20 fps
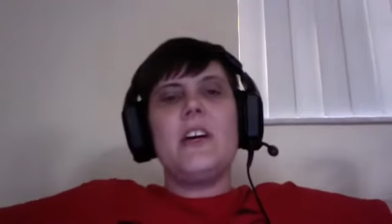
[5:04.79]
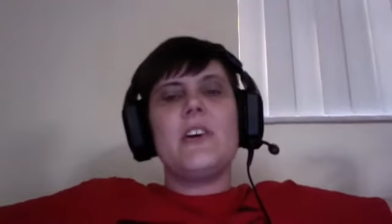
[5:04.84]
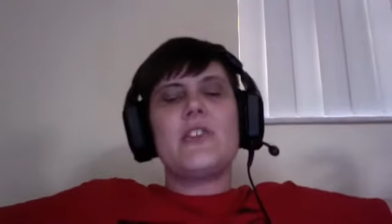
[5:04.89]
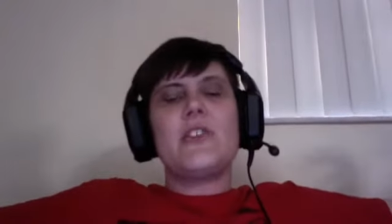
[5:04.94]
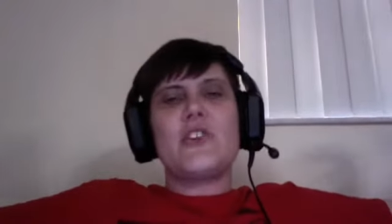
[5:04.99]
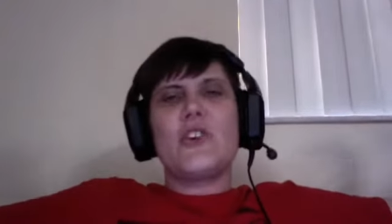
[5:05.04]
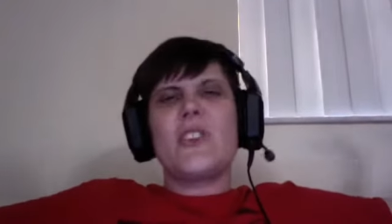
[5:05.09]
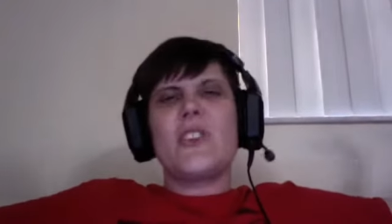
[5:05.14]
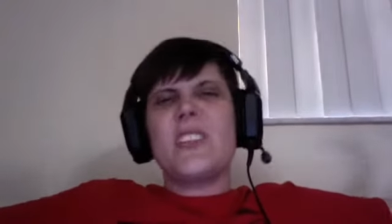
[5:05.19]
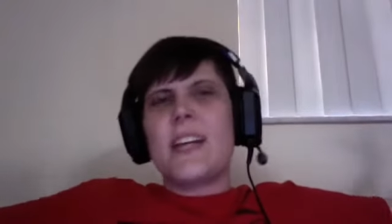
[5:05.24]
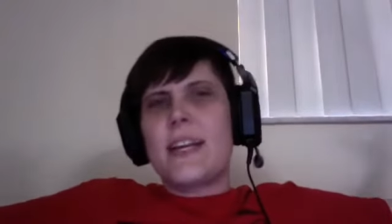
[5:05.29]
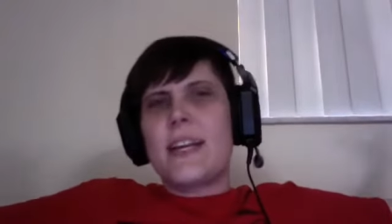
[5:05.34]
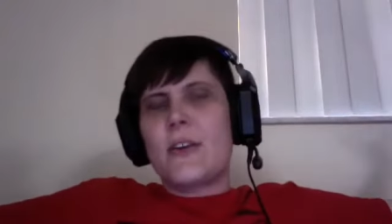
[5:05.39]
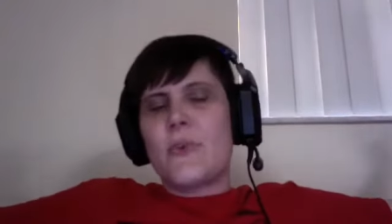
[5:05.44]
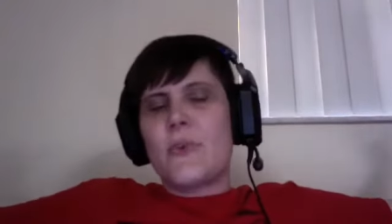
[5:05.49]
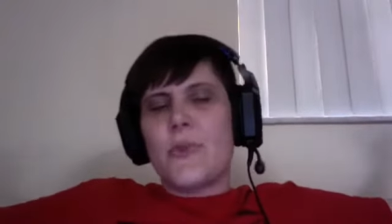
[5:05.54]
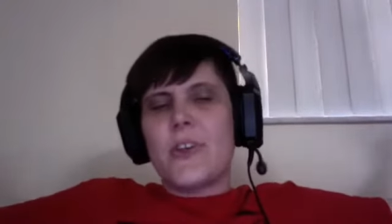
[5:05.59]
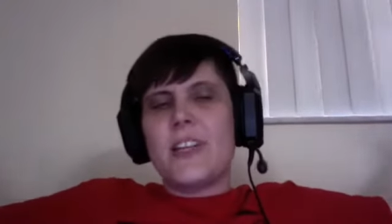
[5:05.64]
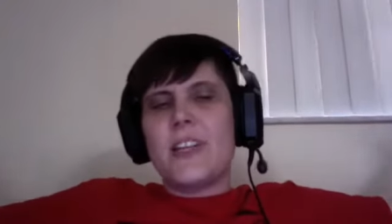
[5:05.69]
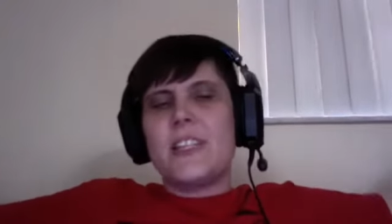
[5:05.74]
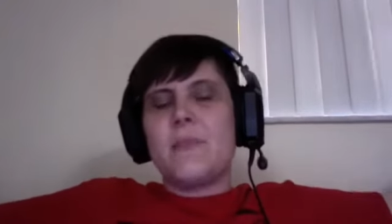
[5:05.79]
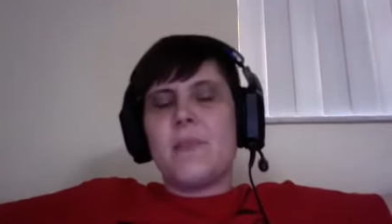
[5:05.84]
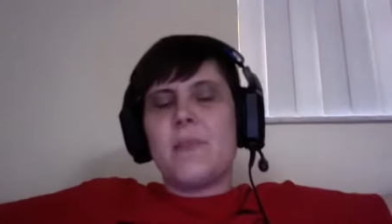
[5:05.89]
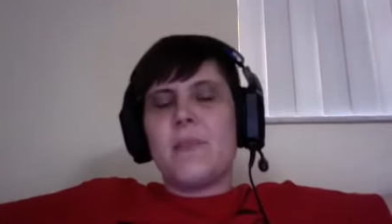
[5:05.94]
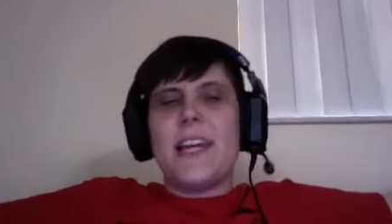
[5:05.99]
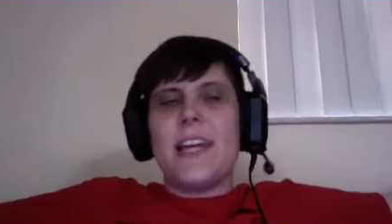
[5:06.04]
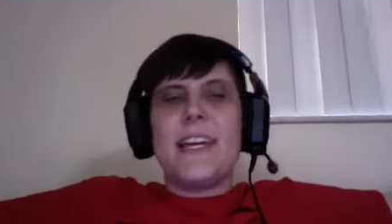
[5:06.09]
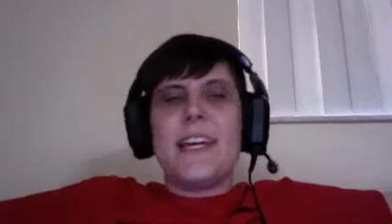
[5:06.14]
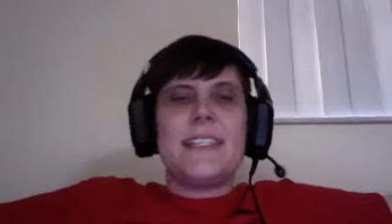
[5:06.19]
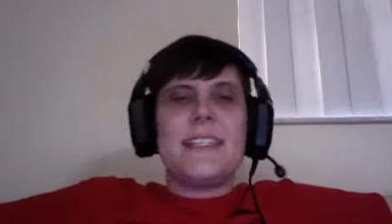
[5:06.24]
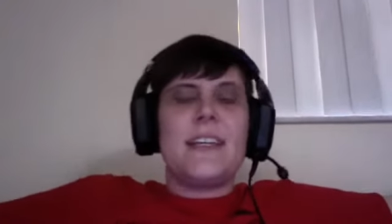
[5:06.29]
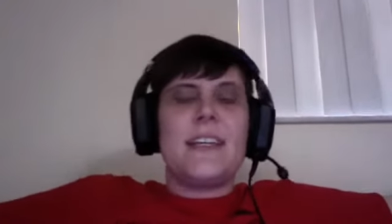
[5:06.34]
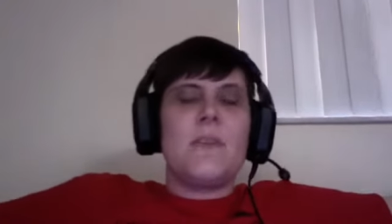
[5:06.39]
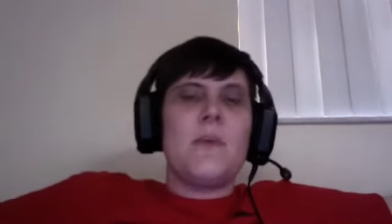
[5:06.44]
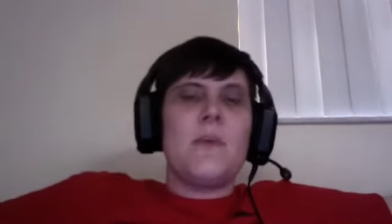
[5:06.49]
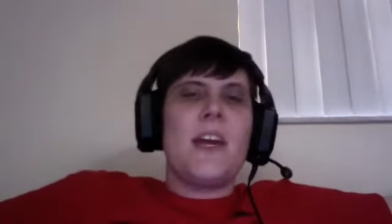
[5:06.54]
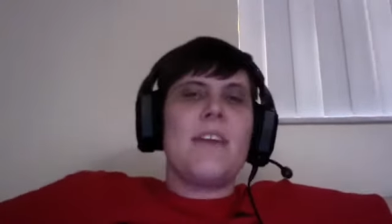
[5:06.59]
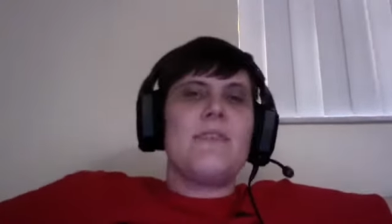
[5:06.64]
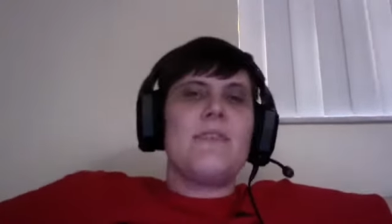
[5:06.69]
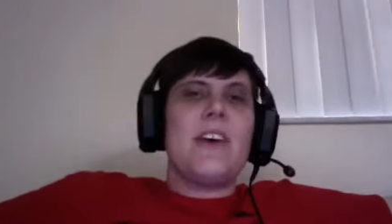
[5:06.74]
certain technical things in place, and
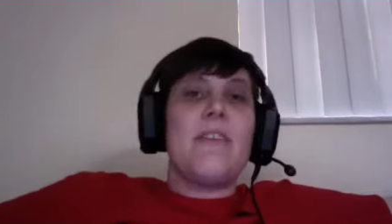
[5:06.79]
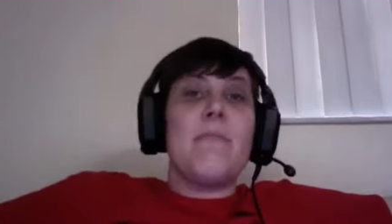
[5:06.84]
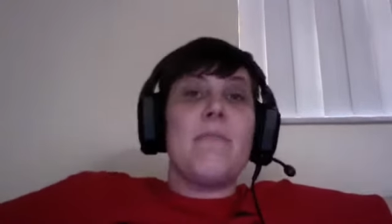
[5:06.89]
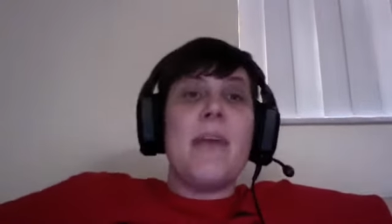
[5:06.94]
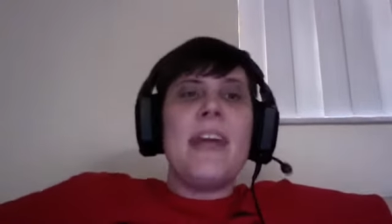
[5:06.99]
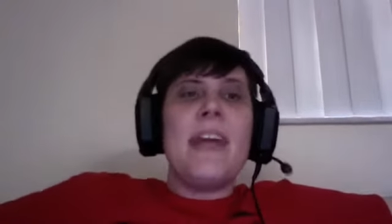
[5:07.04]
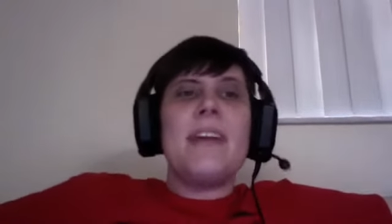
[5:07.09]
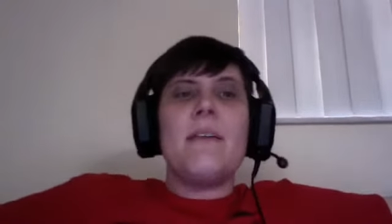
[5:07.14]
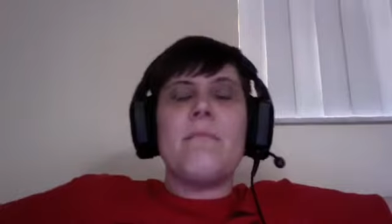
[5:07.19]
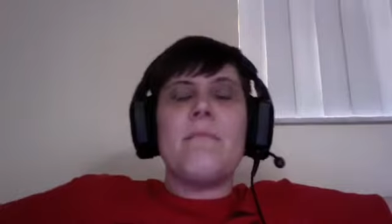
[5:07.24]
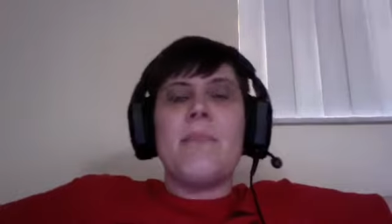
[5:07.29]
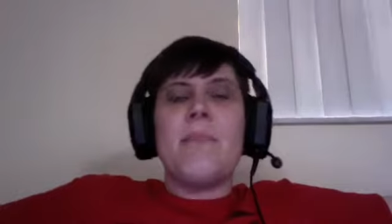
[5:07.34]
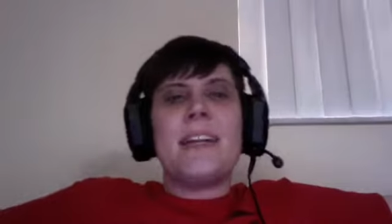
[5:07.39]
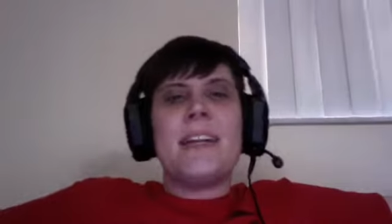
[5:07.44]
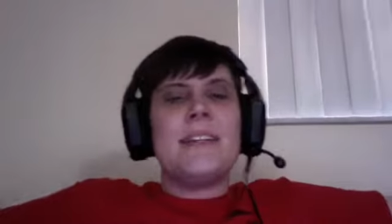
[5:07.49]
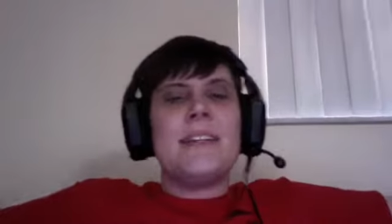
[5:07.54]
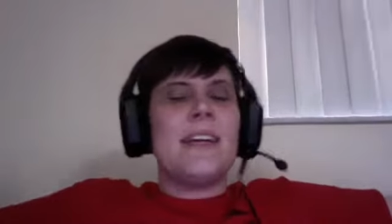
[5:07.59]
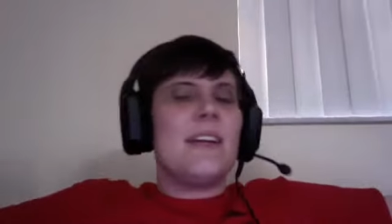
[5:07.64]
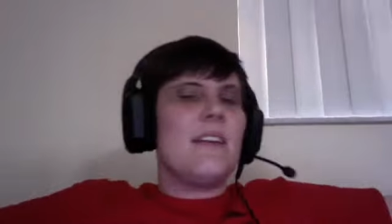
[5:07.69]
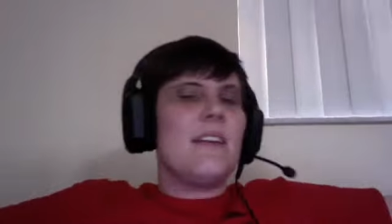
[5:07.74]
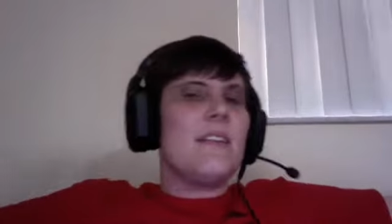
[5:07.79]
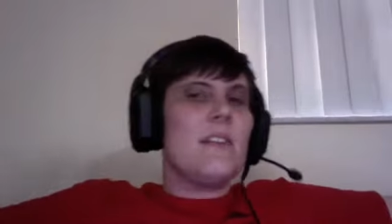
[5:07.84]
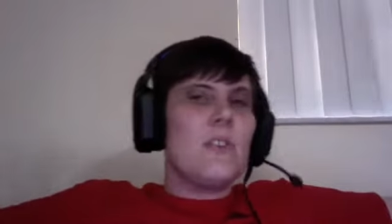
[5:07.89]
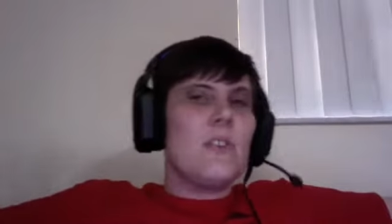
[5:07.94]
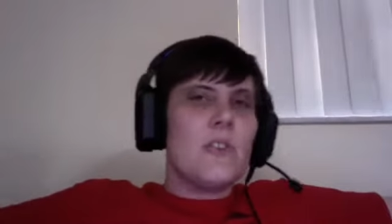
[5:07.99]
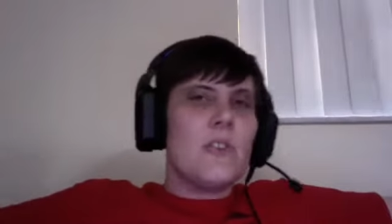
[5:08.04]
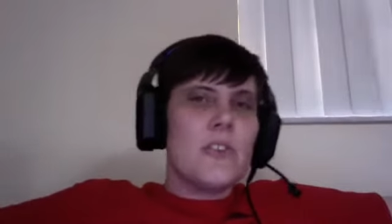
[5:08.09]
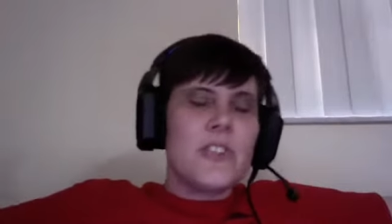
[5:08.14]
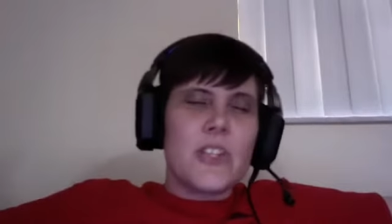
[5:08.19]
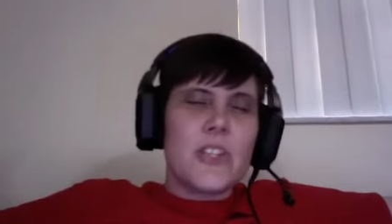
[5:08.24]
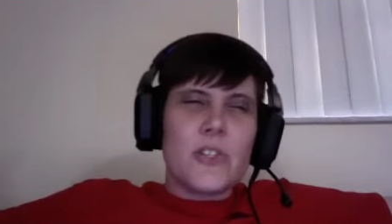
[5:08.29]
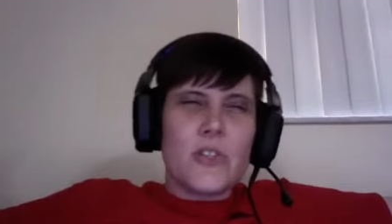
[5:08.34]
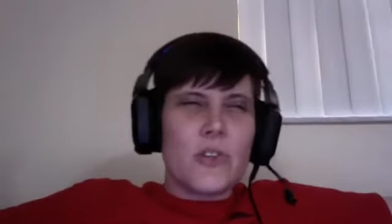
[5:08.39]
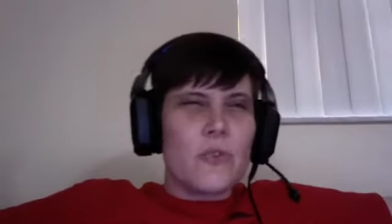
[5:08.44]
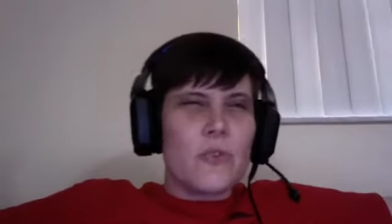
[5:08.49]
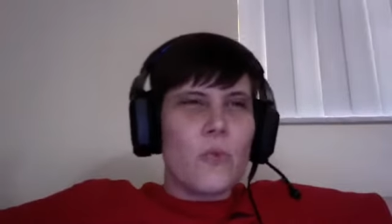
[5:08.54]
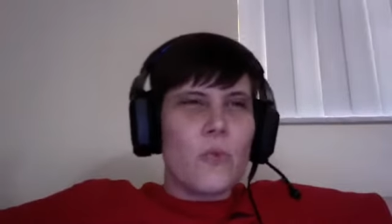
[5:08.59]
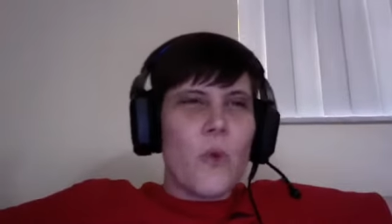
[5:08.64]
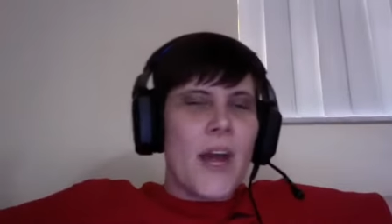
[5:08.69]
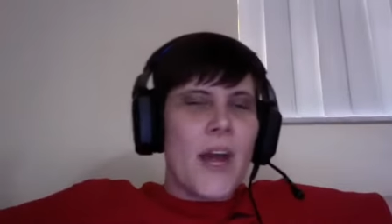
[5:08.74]
we have to have metadata that looks a
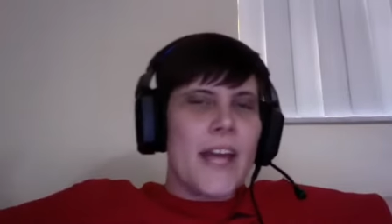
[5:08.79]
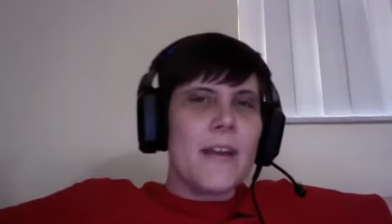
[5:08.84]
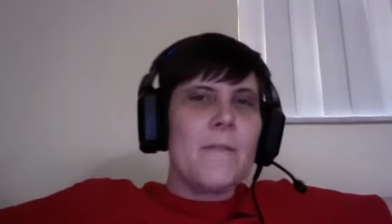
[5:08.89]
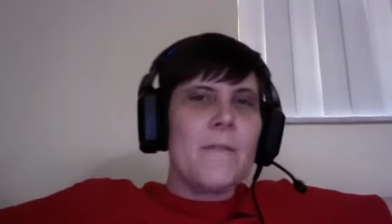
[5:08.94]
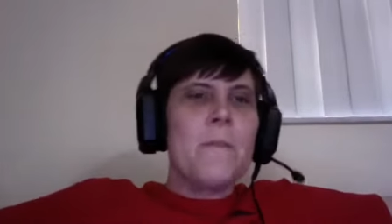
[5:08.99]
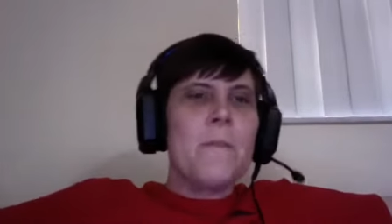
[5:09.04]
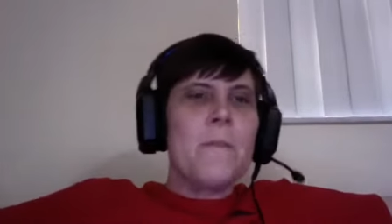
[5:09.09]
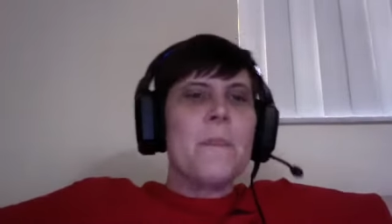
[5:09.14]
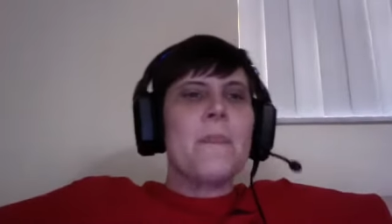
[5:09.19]
certain way.